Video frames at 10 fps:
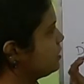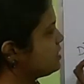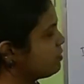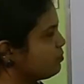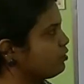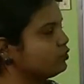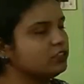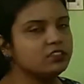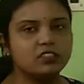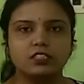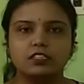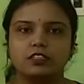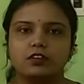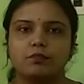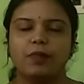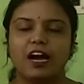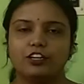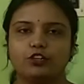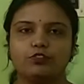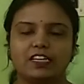some of the
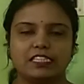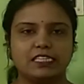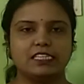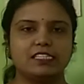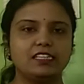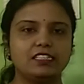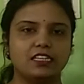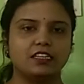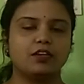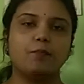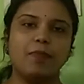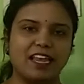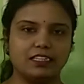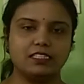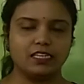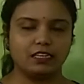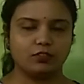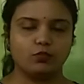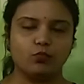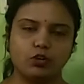part of, as I said, balancing.
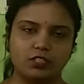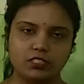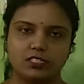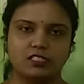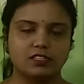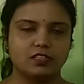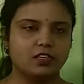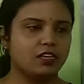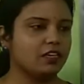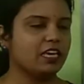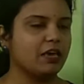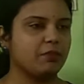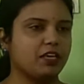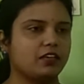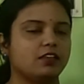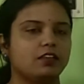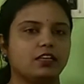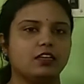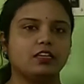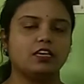What is chemical,
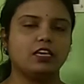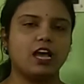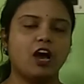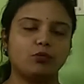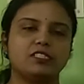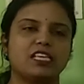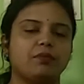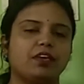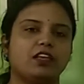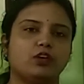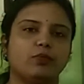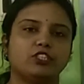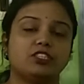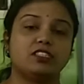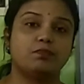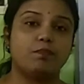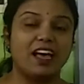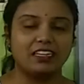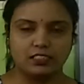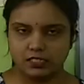how is chemical equations
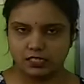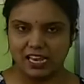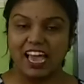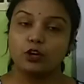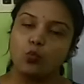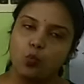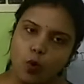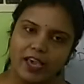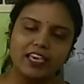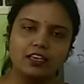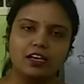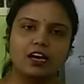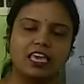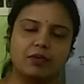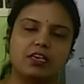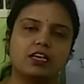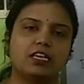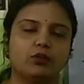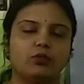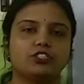balanced, and why a chemical
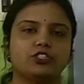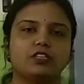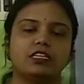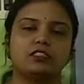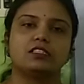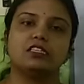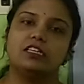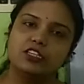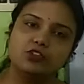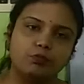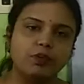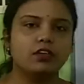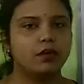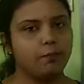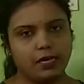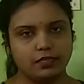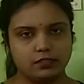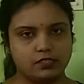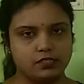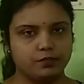equation is needed to be
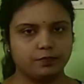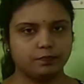balanced.